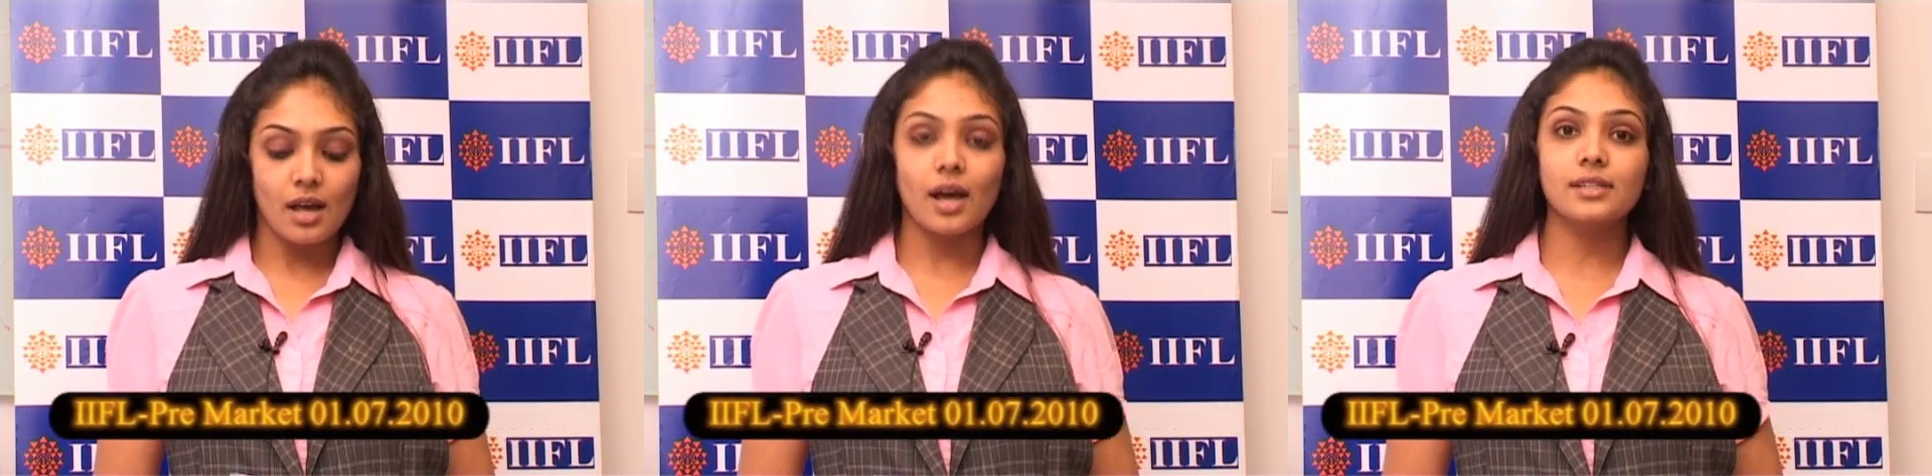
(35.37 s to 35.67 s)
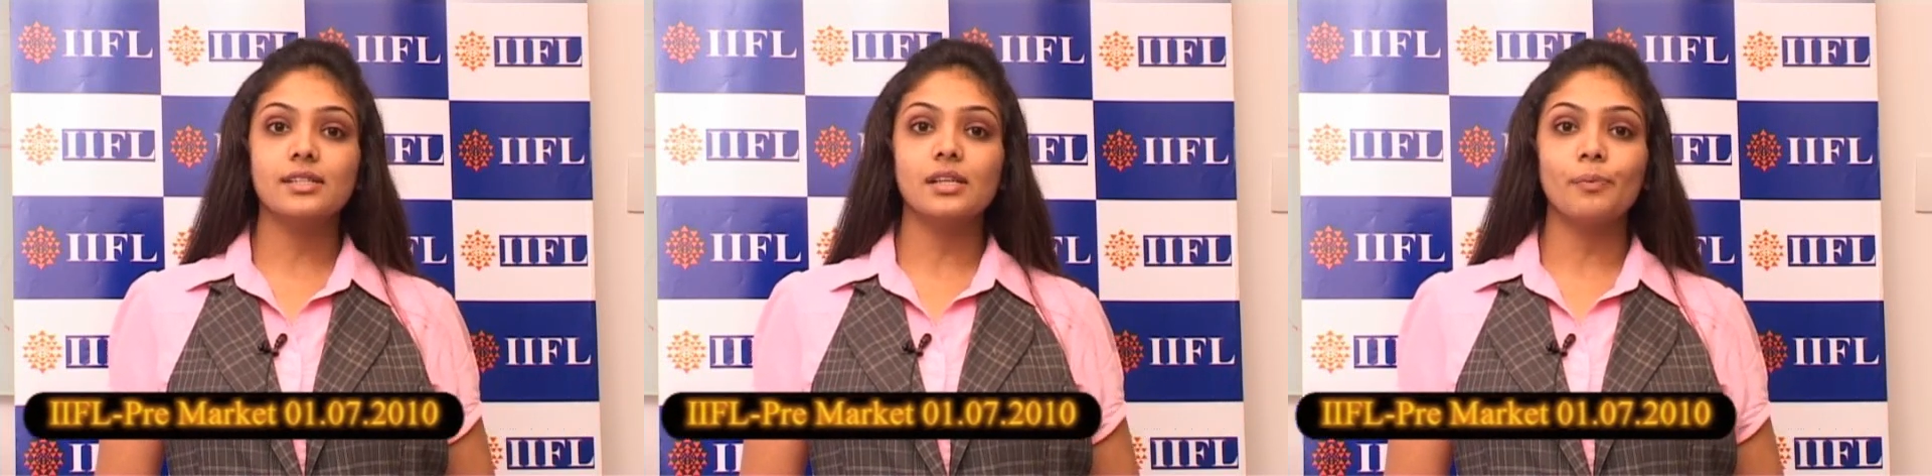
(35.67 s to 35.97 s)

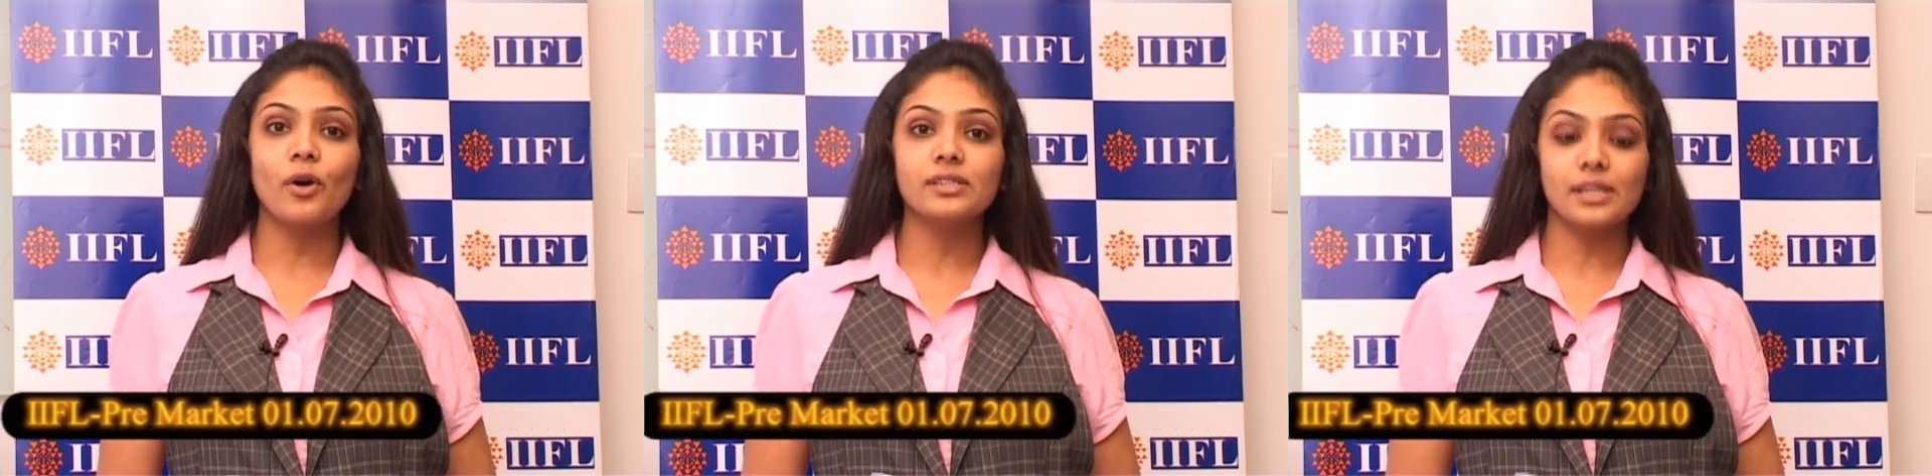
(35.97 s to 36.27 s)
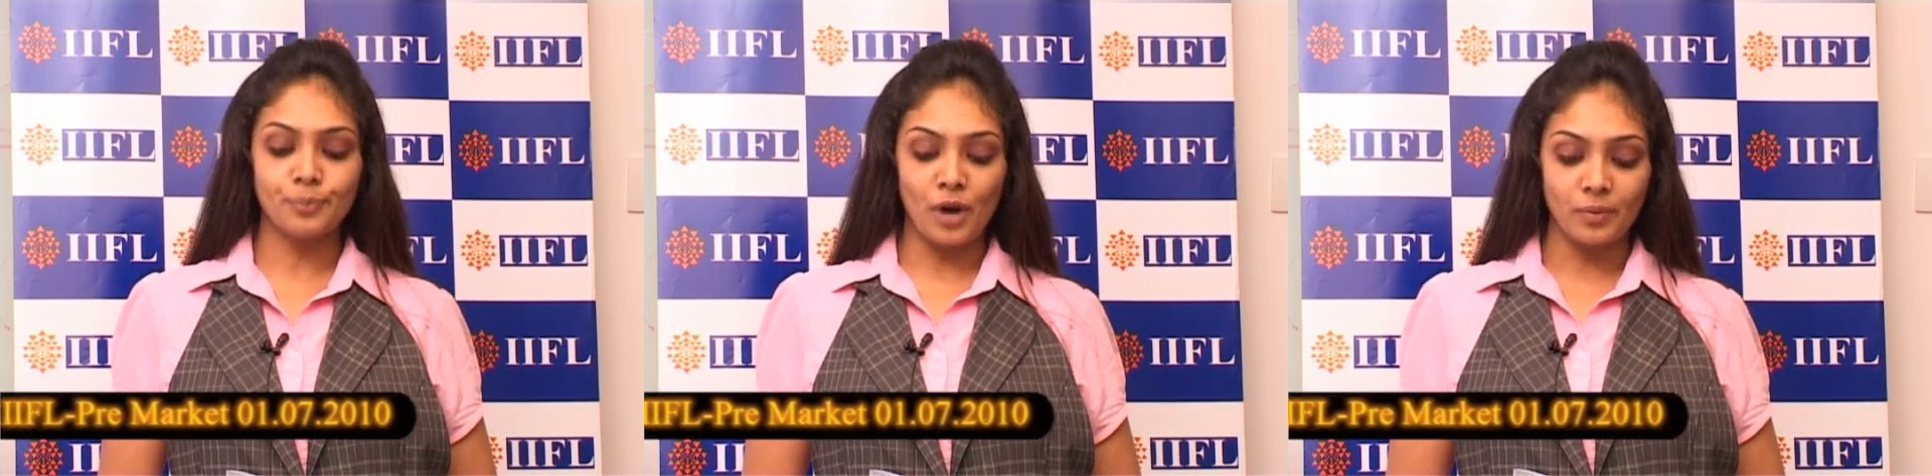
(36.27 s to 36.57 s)
A
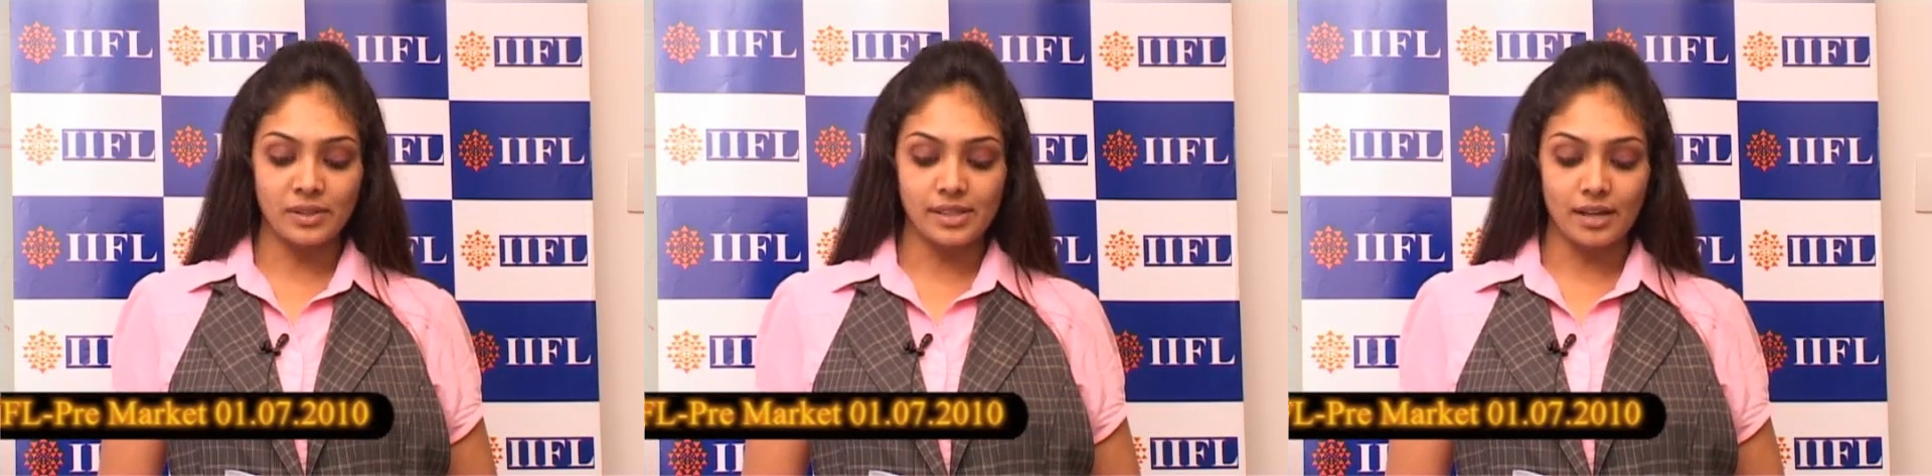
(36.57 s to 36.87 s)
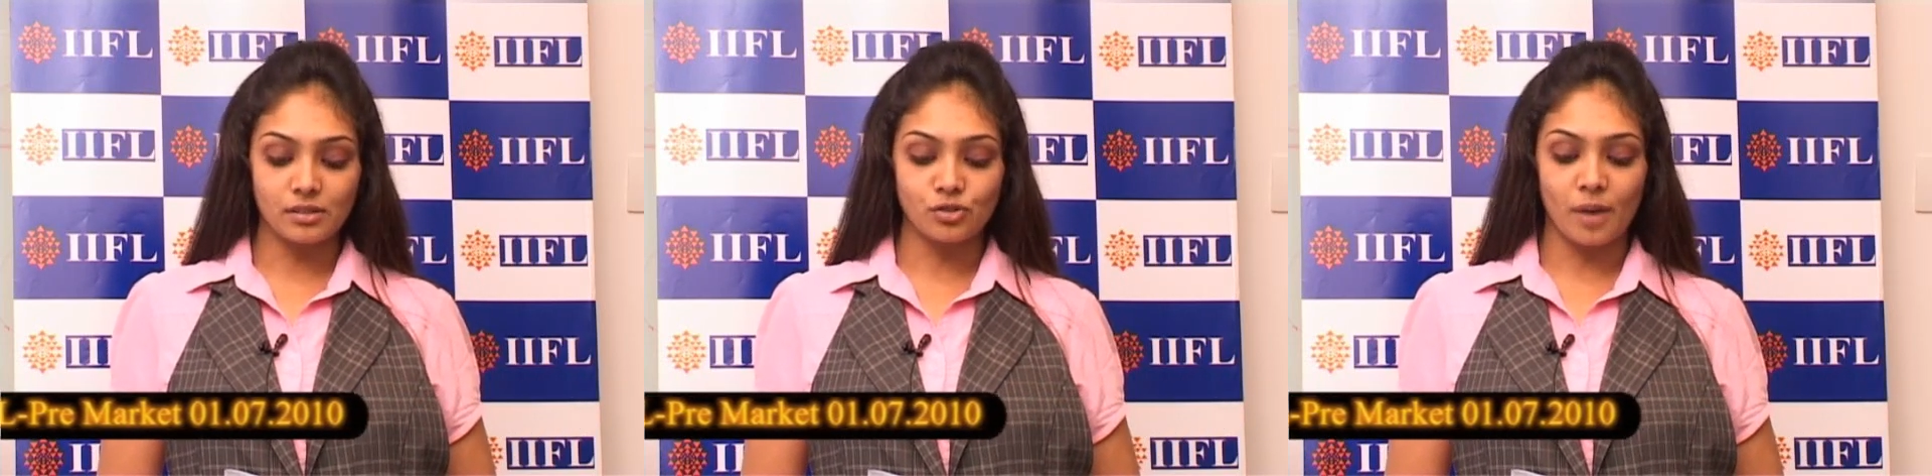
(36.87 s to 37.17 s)
disappointing private
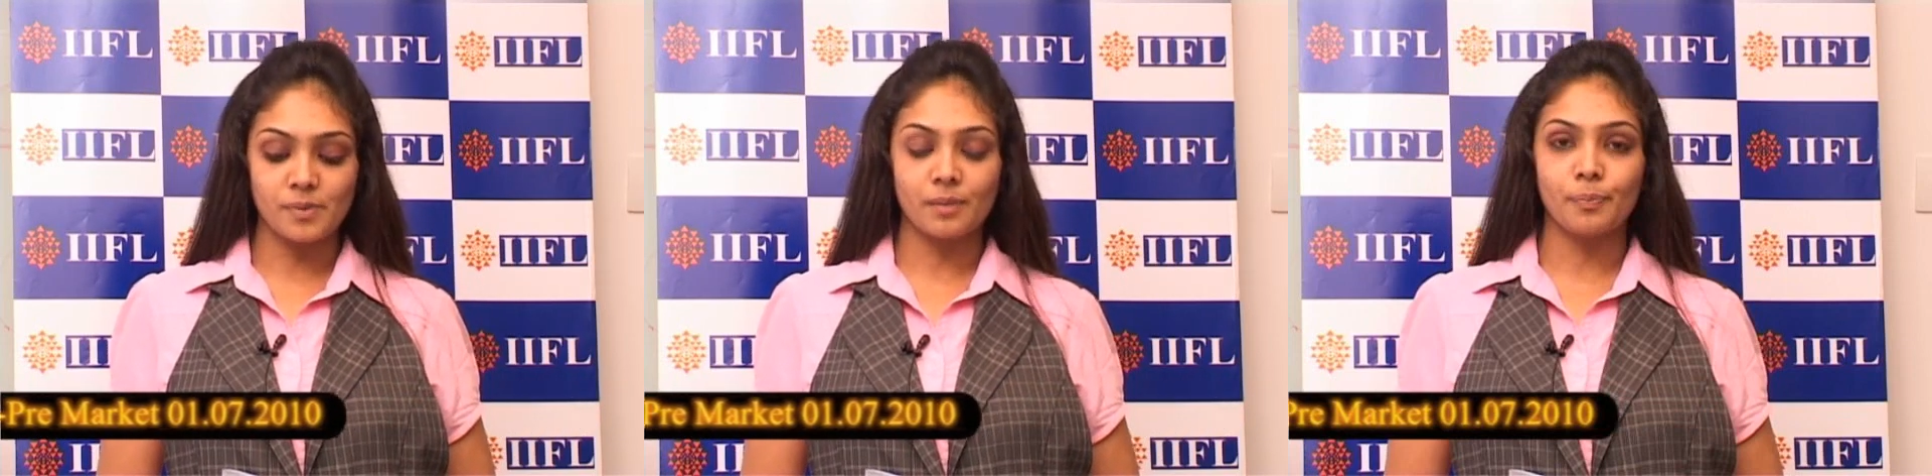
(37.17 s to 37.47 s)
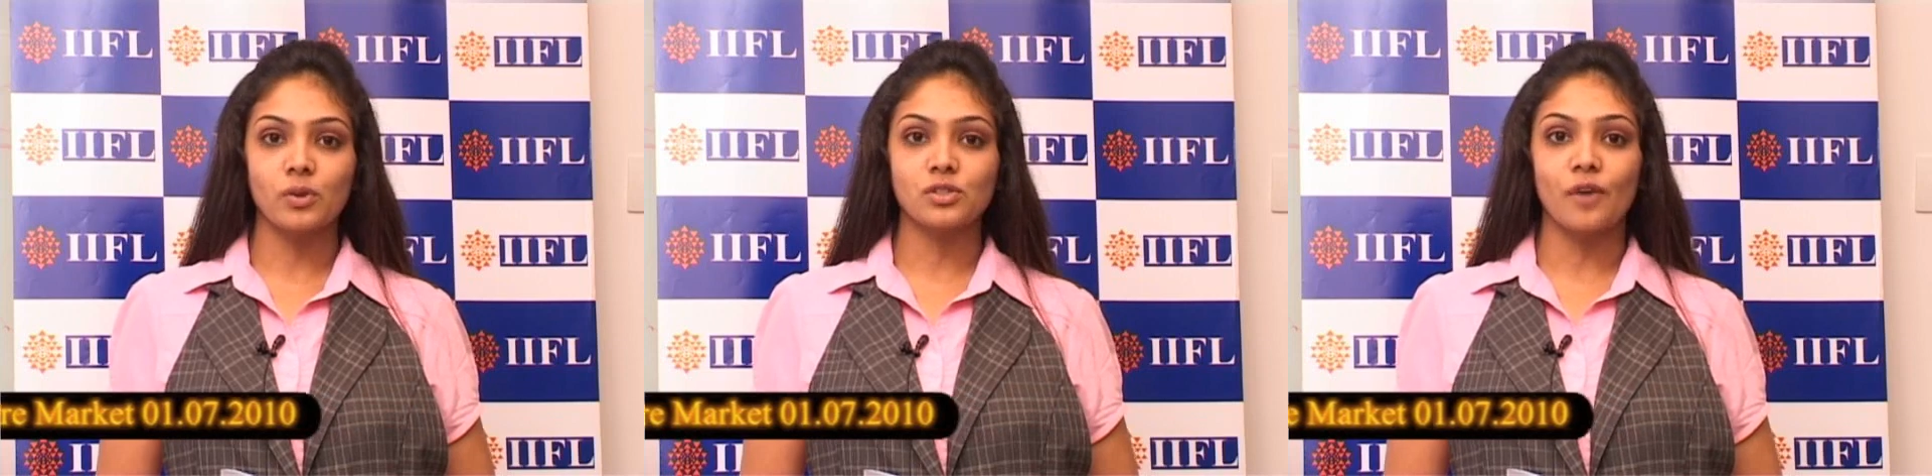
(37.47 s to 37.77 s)
sector jobs report